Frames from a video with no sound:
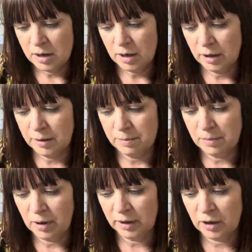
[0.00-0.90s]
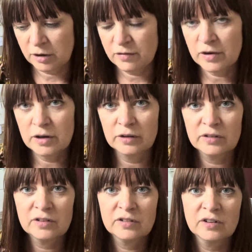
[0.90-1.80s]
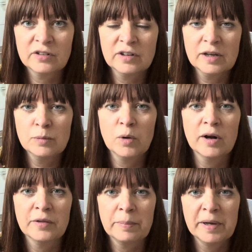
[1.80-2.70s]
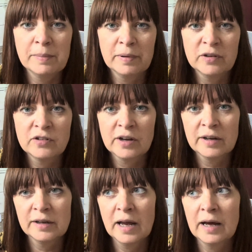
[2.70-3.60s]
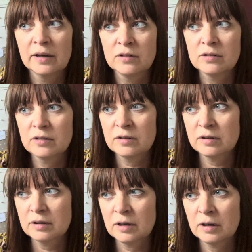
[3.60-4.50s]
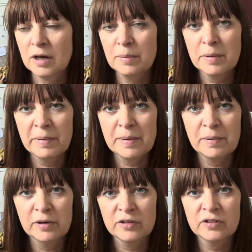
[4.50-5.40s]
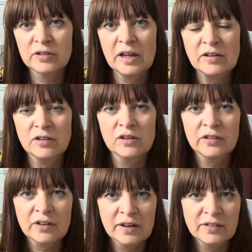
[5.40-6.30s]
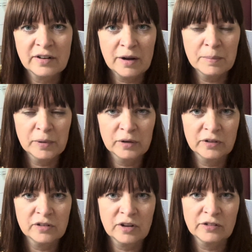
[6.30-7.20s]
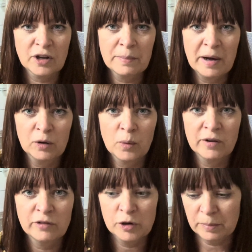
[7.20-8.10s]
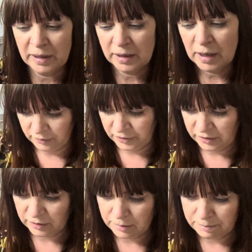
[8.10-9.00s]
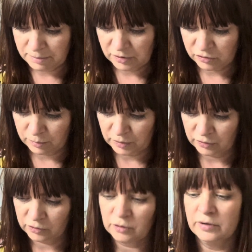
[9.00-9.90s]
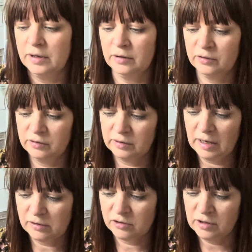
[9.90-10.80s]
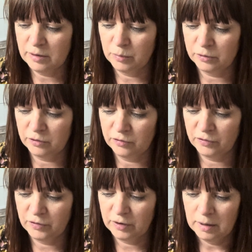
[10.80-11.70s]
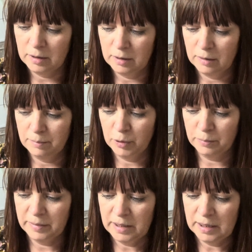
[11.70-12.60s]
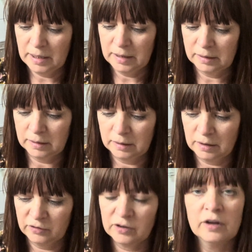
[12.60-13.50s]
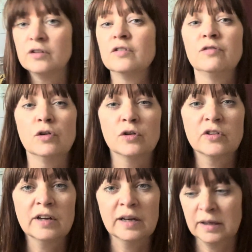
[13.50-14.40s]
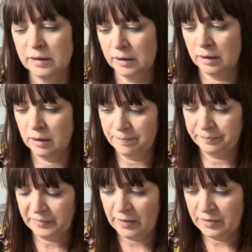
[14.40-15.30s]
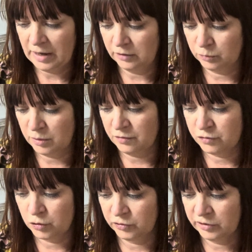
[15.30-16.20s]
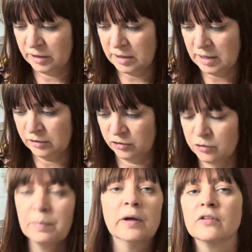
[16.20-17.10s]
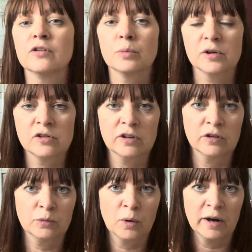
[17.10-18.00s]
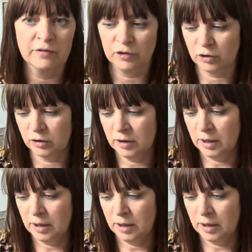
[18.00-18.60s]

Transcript: I kind of looked to see what other people had done, and a couple of people had said to size down because it does come out quite roomy. I think the measurements on this actually would have put me in a size 14, and that is with a 40-inch bust, which is what I've got.